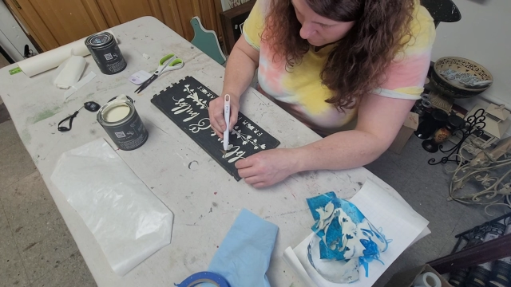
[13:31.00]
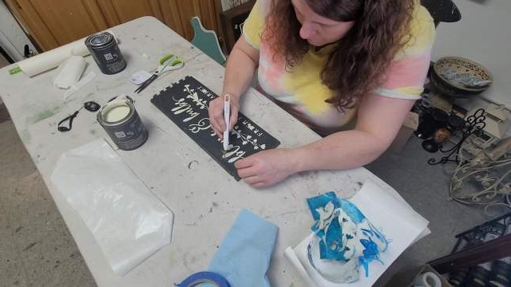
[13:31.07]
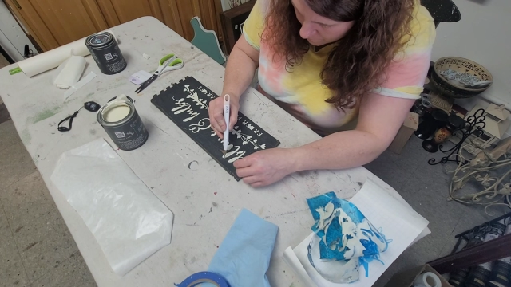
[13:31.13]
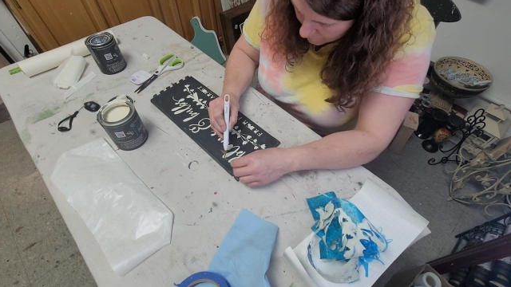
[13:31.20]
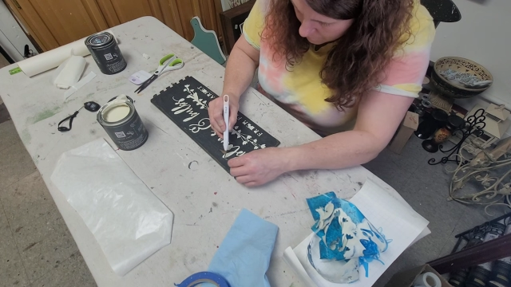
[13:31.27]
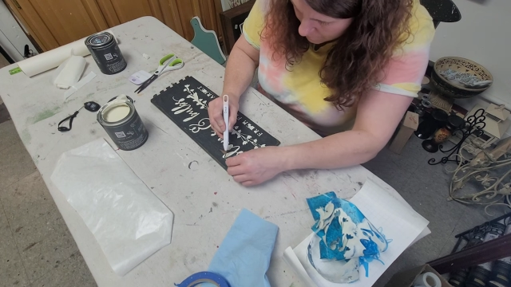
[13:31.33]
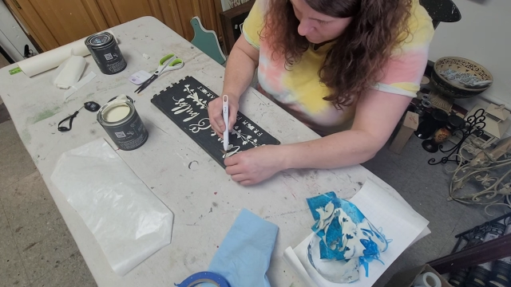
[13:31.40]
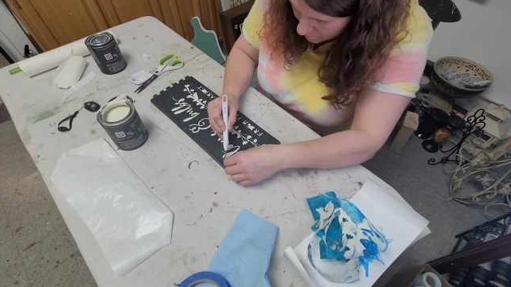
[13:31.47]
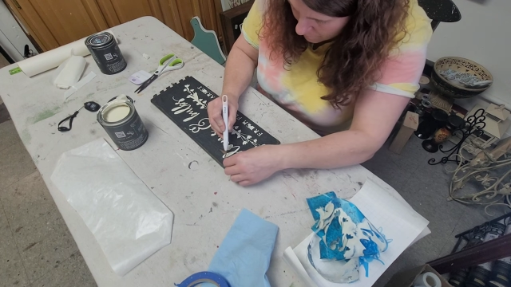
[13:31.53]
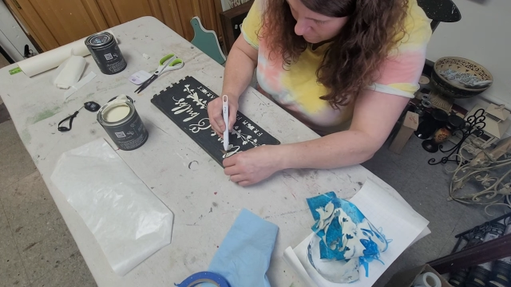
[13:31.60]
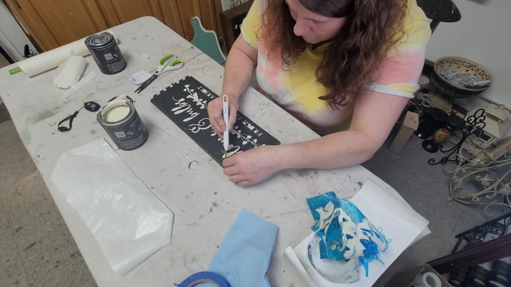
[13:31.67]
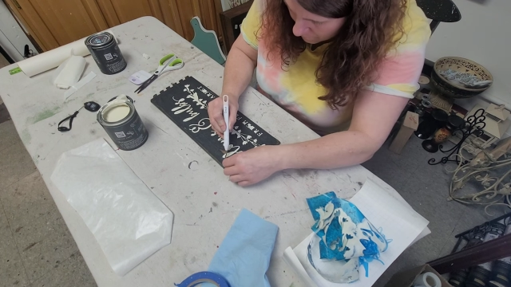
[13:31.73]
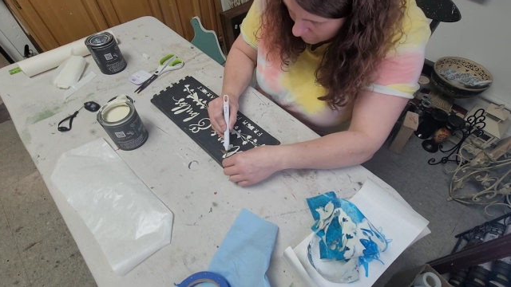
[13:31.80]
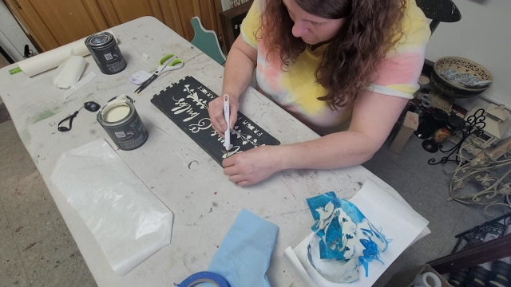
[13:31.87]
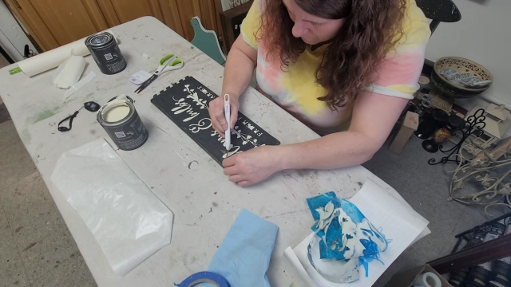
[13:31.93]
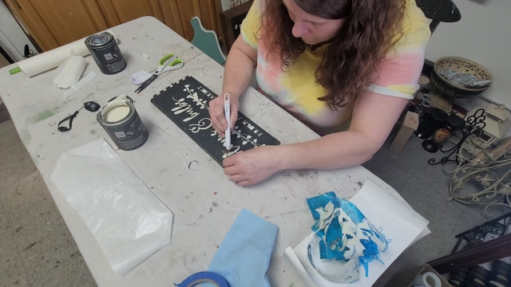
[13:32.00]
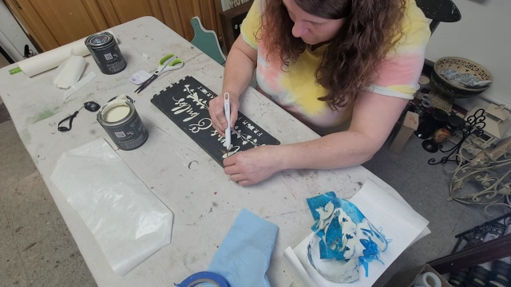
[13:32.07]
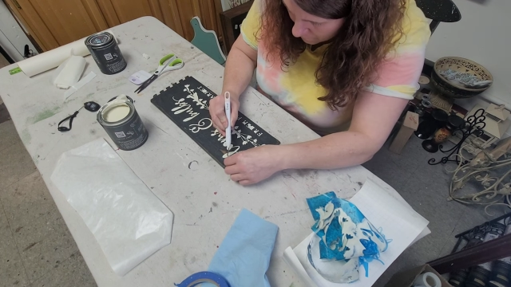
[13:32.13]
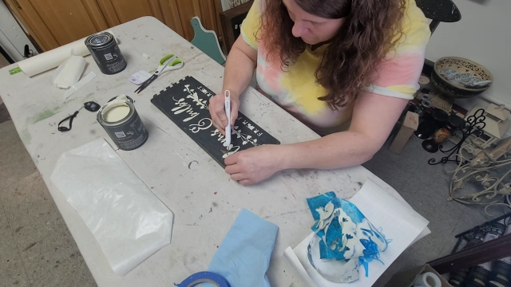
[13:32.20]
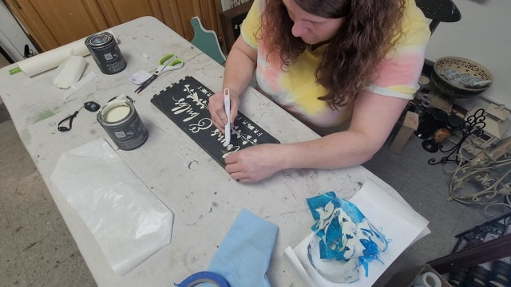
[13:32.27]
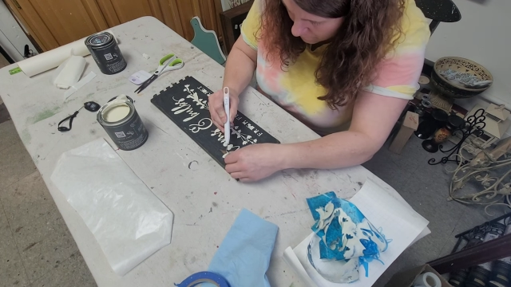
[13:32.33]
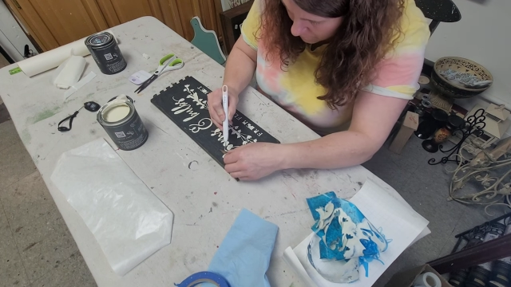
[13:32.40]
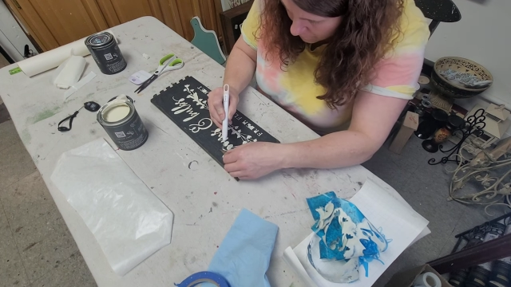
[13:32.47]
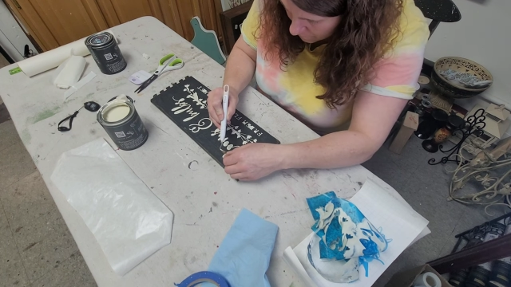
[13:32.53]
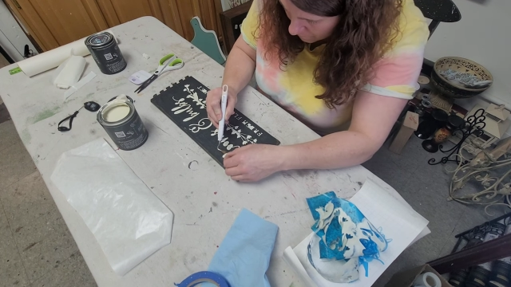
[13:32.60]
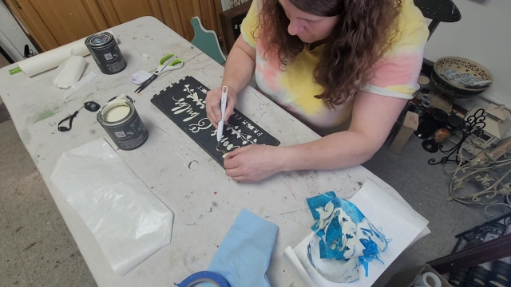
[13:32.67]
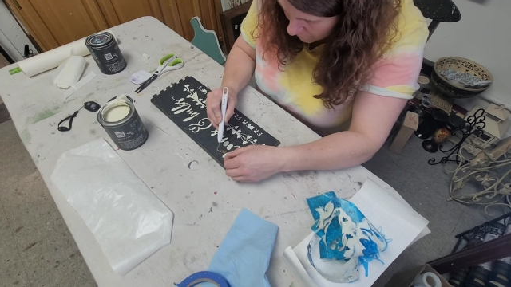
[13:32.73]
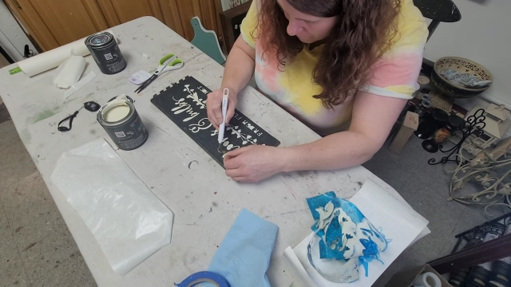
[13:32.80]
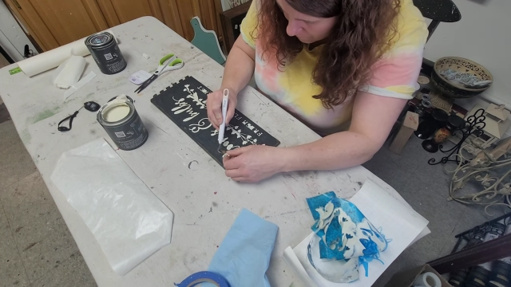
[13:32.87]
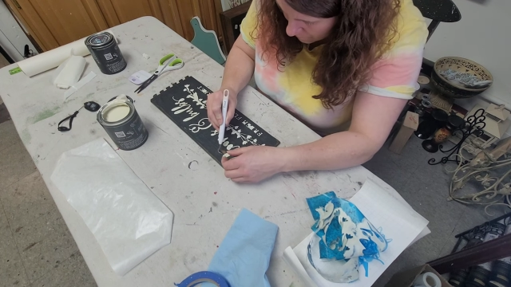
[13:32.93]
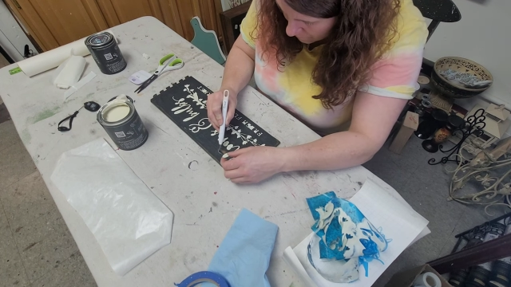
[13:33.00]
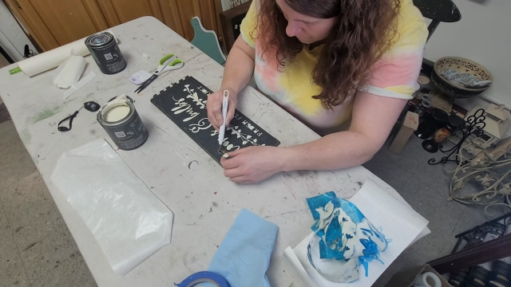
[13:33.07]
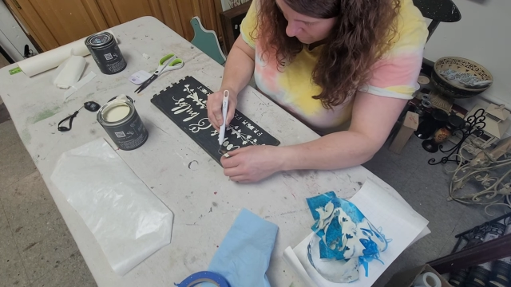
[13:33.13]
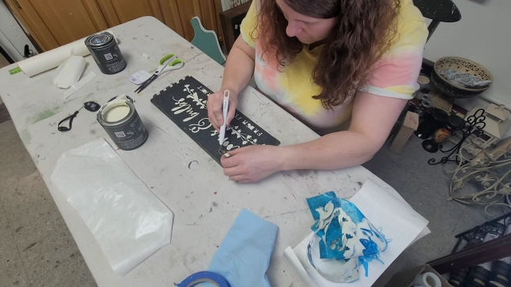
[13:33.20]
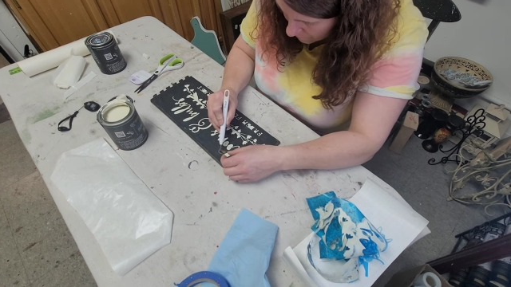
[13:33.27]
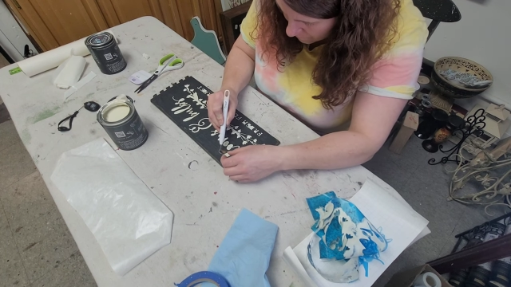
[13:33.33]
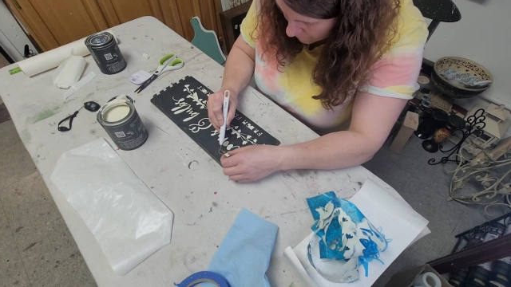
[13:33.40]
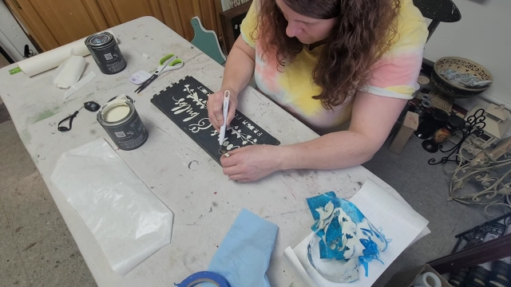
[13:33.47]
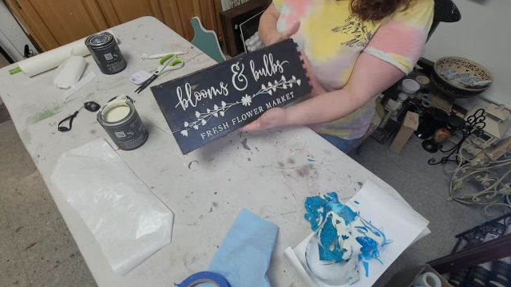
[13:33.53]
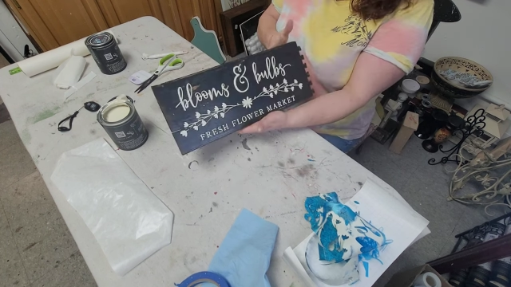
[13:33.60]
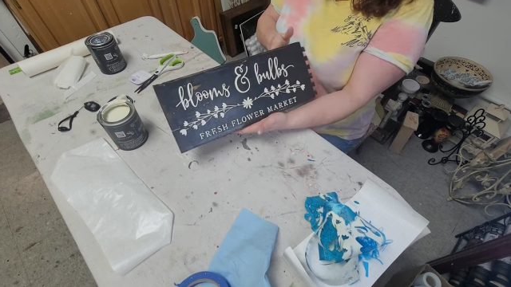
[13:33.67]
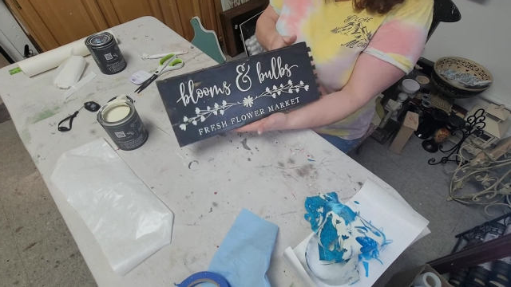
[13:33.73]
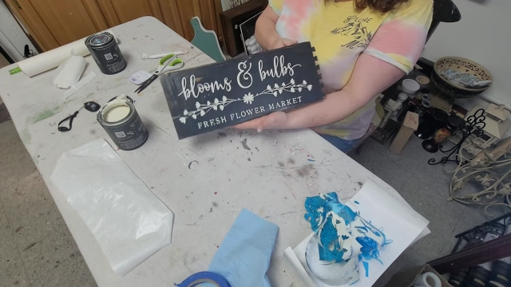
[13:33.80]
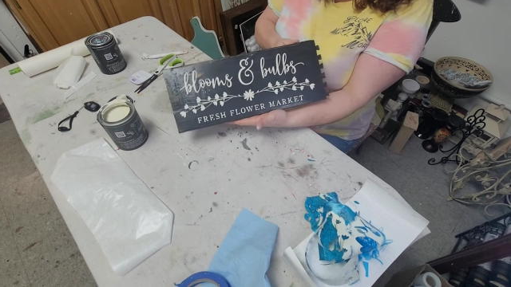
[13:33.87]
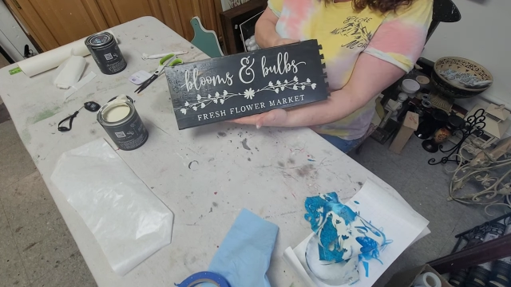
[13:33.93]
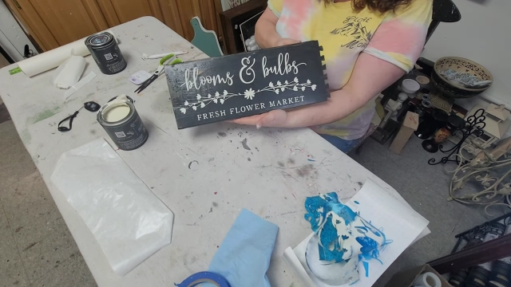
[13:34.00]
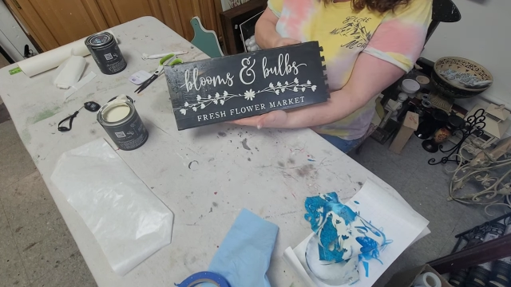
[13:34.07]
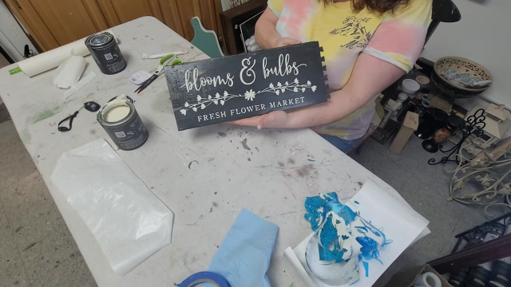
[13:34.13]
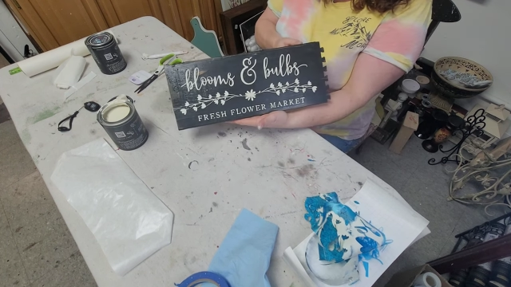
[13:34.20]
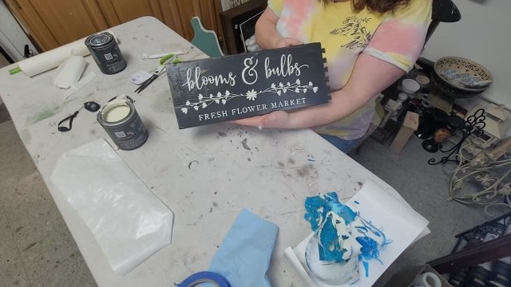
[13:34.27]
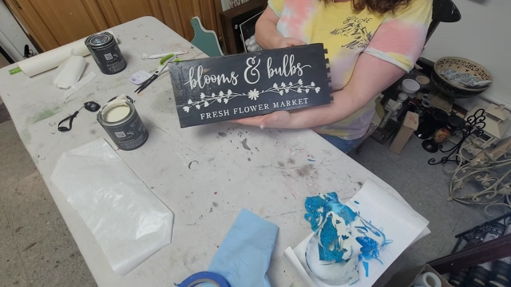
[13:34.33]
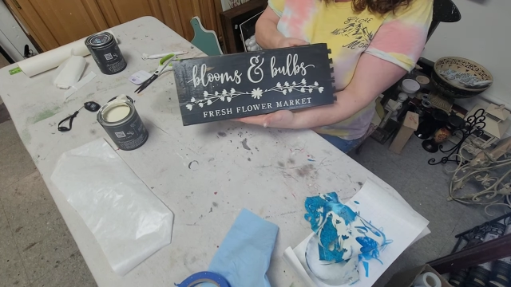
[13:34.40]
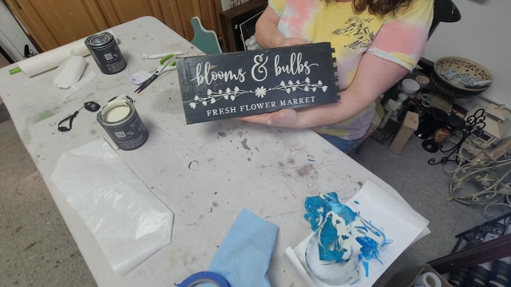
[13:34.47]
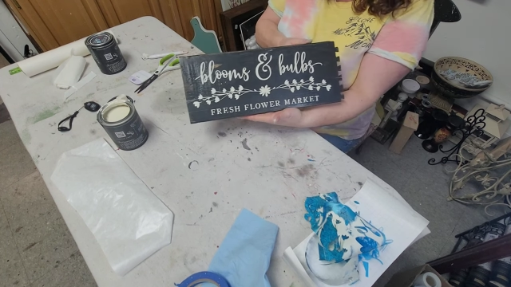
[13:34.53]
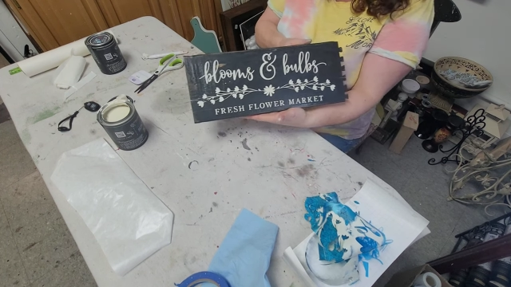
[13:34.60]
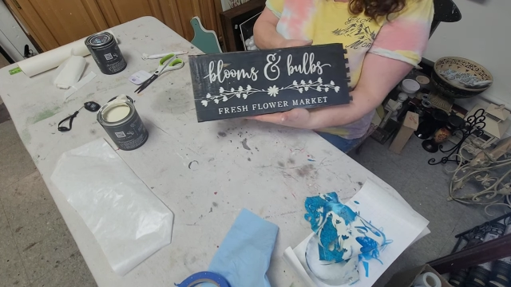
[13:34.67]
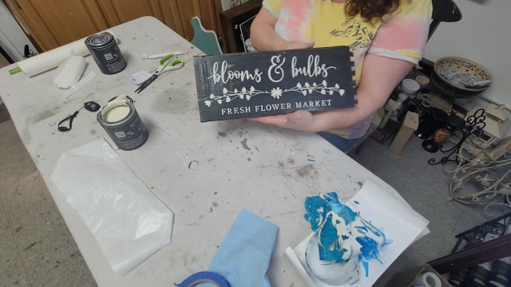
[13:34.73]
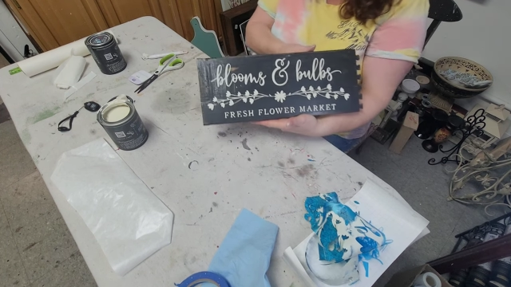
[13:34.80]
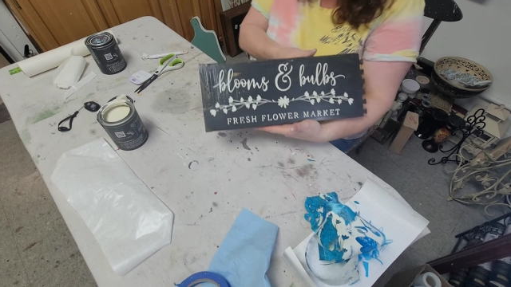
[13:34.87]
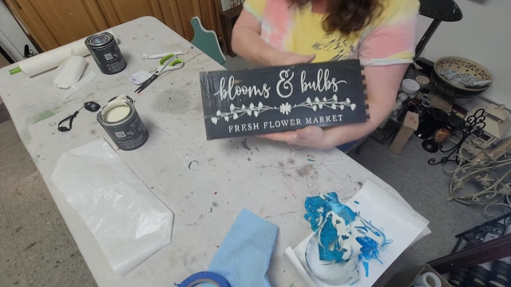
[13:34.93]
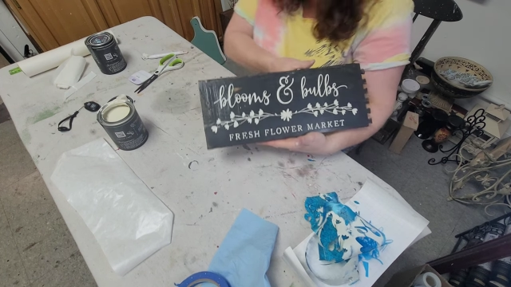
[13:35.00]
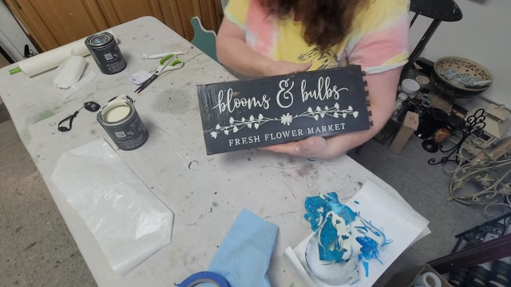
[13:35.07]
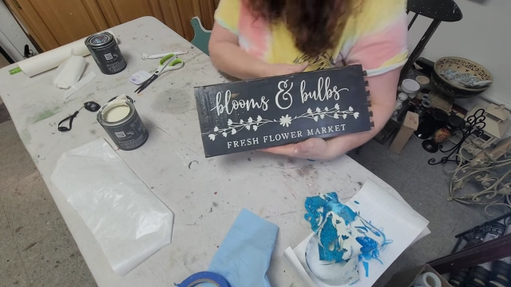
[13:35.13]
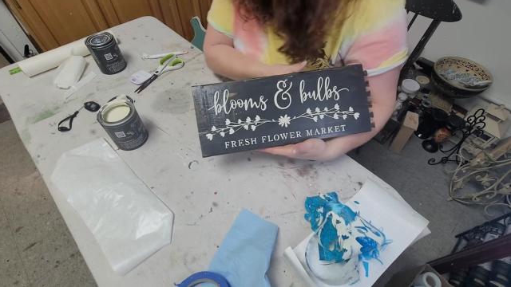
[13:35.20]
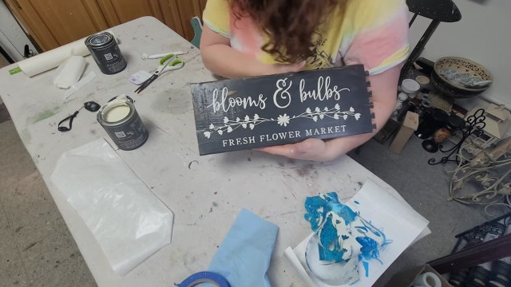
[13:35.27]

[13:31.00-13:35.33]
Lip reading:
(no speaker visible)